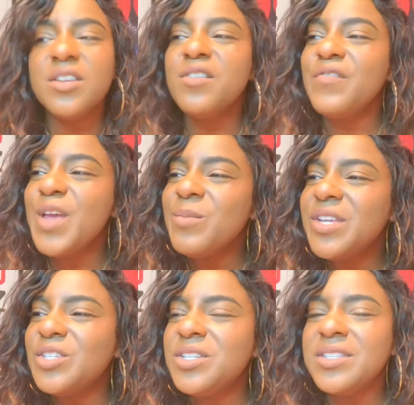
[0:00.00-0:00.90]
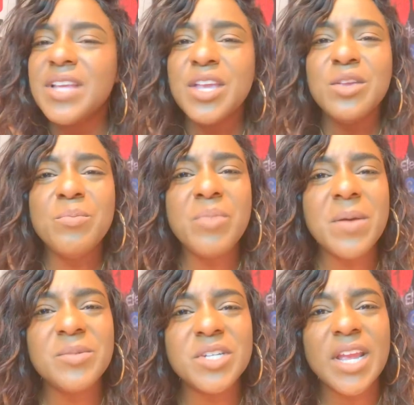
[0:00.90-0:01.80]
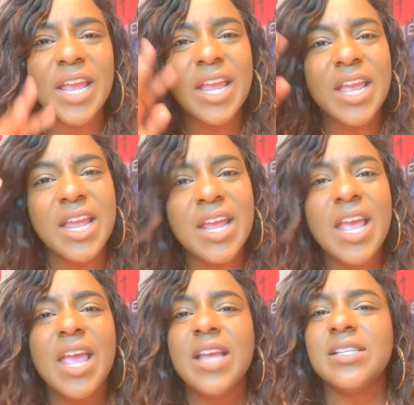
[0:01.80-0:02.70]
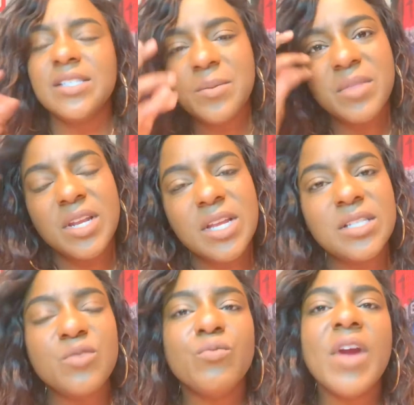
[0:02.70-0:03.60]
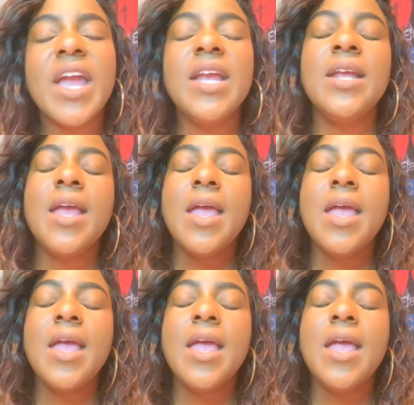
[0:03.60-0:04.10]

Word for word: And her family is just like, you bumped your head and something isn't right.